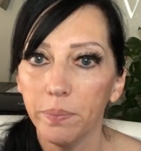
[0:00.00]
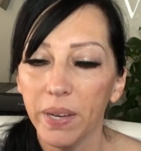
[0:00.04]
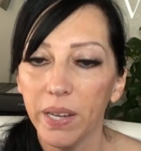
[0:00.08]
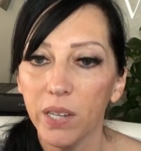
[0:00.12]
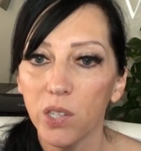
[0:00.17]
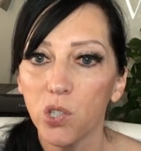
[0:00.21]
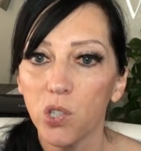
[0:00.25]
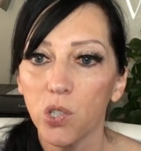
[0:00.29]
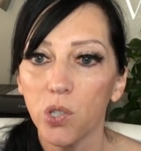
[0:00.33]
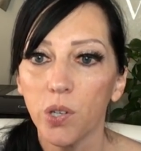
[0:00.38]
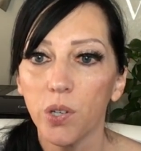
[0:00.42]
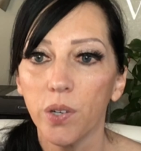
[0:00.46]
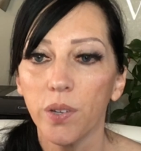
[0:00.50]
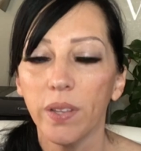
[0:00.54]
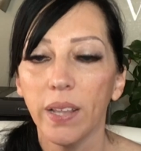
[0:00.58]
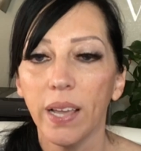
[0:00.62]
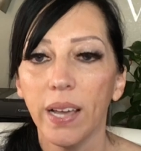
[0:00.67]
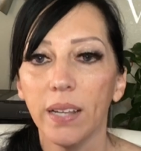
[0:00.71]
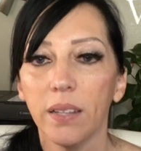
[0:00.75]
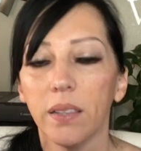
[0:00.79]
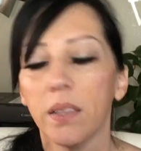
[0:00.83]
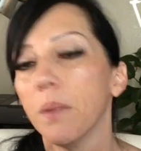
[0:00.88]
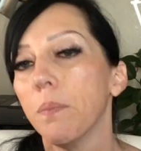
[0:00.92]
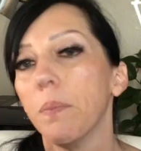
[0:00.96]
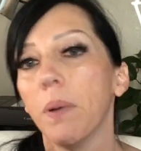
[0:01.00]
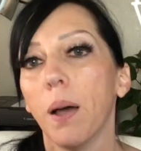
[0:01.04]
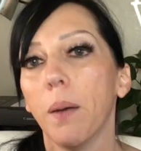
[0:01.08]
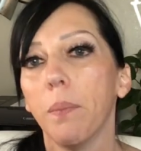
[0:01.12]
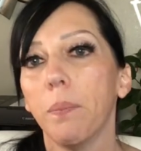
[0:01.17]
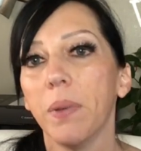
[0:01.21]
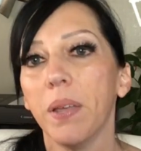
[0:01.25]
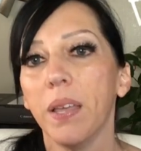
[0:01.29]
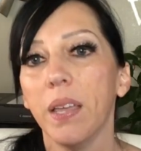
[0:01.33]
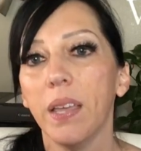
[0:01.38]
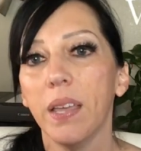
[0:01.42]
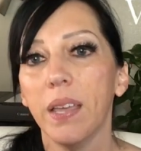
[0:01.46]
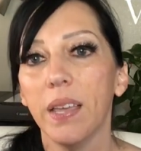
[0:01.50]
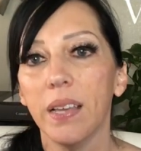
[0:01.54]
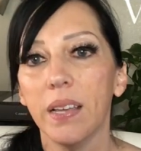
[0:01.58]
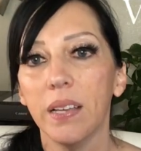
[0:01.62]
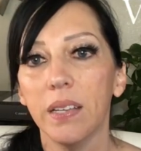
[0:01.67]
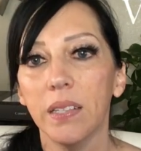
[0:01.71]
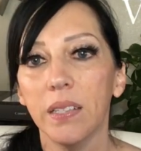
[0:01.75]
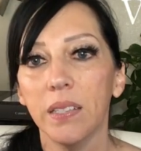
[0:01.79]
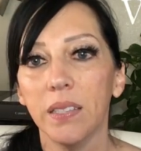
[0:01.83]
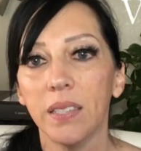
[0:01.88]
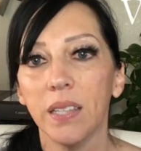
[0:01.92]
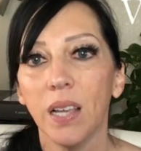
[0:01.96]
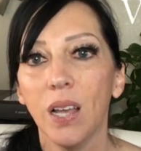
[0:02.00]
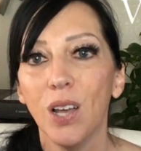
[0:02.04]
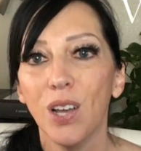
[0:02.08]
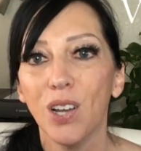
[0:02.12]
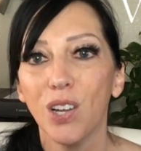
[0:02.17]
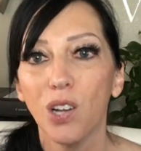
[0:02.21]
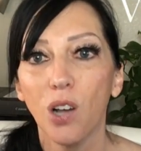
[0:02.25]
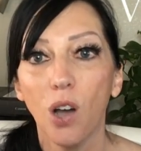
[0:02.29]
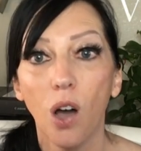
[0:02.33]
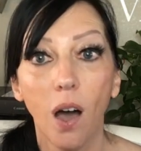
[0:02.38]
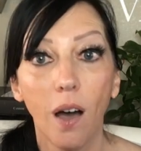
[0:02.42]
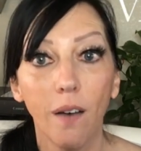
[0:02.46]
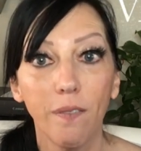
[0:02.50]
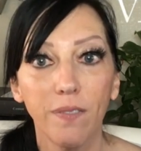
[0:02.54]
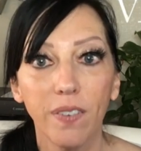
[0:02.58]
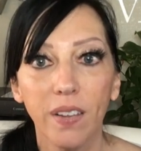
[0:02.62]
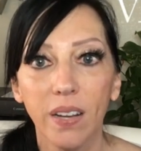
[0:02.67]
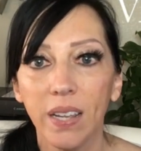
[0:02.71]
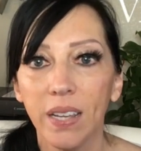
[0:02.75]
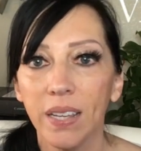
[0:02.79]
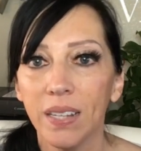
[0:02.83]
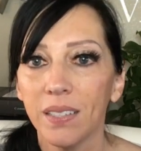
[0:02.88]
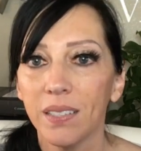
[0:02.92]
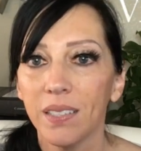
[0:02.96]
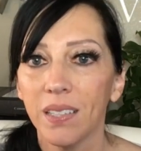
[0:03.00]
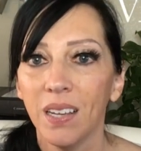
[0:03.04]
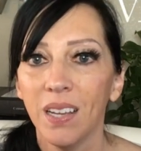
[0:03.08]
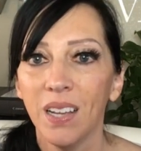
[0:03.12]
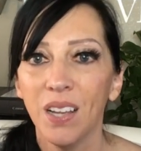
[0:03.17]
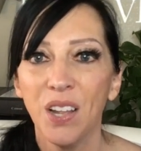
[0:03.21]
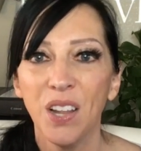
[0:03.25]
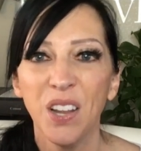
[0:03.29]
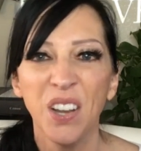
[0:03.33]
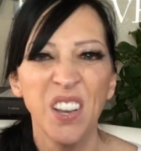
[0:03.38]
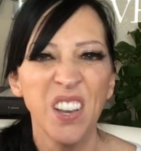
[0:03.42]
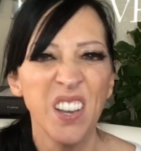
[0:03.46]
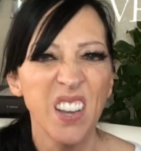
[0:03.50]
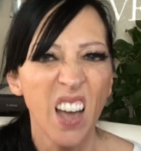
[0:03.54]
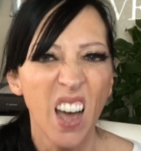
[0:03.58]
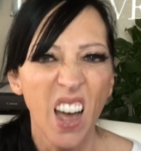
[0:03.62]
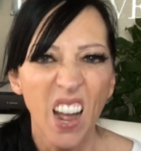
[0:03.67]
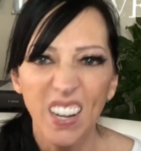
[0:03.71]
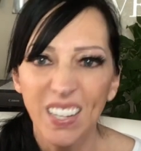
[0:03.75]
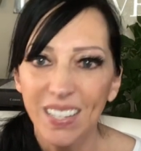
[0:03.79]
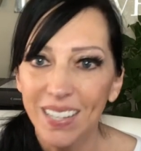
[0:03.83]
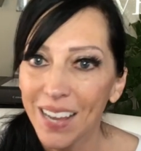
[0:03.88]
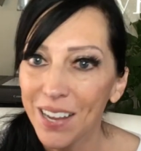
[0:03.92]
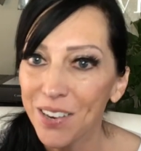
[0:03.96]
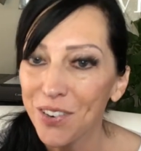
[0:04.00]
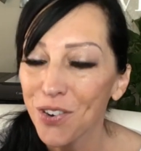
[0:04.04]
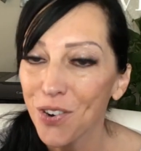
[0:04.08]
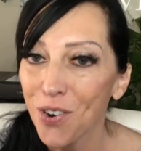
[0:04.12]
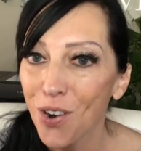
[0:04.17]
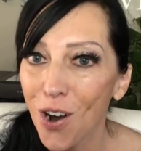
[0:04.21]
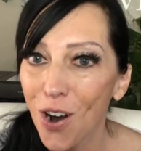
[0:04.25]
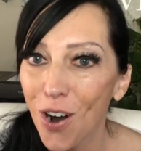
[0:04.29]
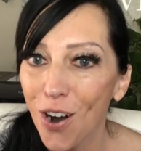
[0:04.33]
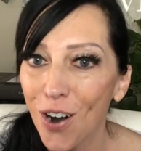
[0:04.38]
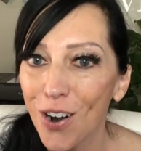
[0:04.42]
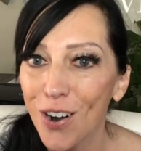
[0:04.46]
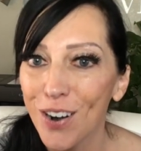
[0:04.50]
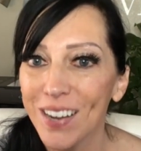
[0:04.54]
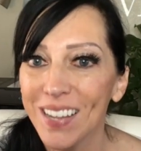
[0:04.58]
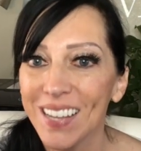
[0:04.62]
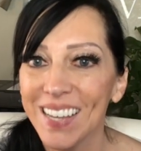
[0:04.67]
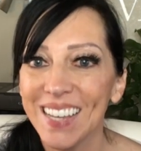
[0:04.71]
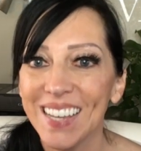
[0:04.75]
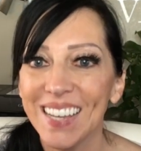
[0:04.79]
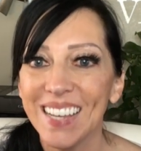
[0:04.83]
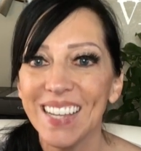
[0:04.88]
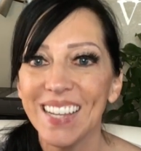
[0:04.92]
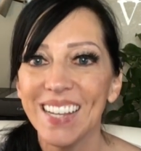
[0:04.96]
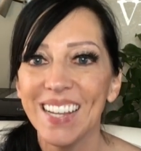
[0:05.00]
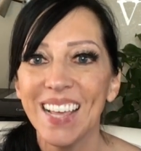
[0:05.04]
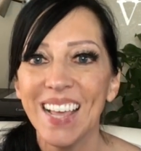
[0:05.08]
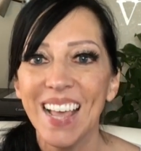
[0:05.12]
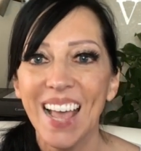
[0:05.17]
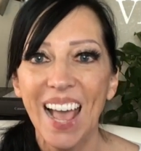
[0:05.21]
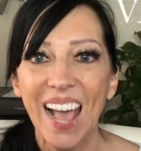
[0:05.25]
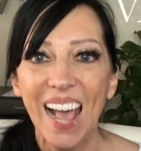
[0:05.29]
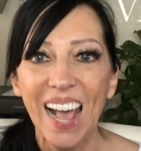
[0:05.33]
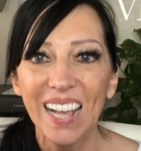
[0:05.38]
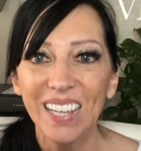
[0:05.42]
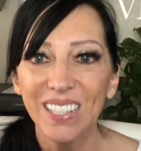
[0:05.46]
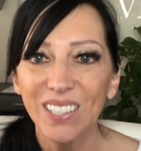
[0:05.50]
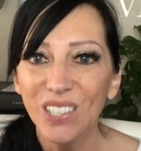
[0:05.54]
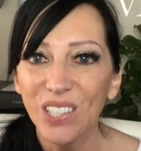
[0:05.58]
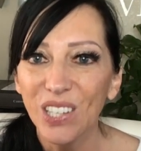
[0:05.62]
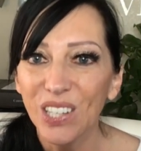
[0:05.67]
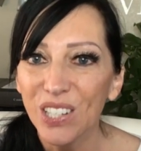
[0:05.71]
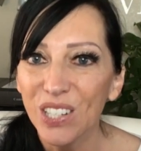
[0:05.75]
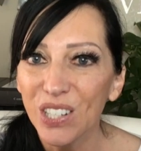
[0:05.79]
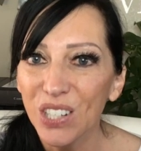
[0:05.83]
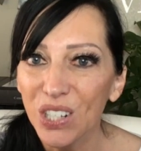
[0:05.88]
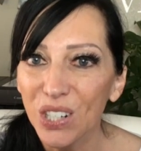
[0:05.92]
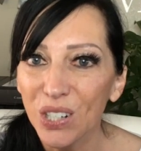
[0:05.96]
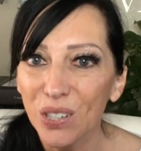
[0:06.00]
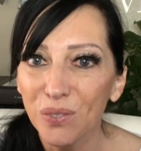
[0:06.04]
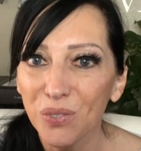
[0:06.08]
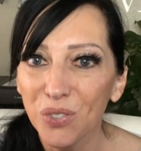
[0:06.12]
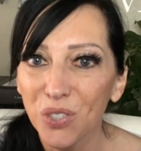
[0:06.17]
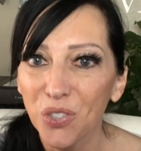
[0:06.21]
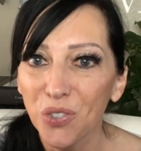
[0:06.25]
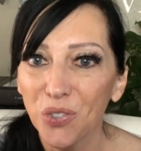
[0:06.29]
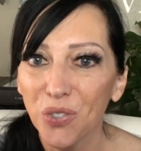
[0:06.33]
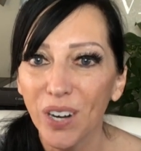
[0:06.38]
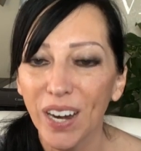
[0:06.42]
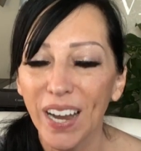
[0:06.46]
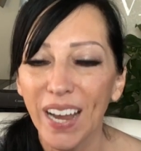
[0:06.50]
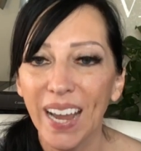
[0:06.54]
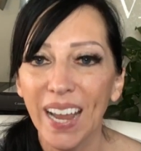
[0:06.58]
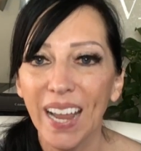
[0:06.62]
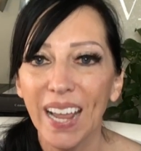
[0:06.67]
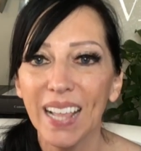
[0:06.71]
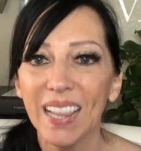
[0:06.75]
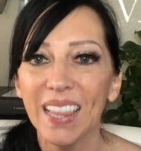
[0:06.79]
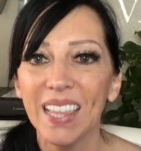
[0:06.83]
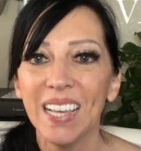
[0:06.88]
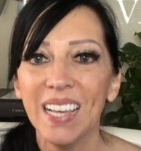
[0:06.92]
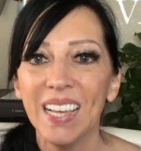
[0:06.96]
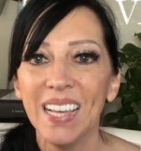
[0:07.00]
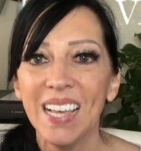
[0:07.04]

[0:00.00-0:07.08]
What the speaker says: Make sure that the puppy is confident, not tender-hearted, has good nerve strength,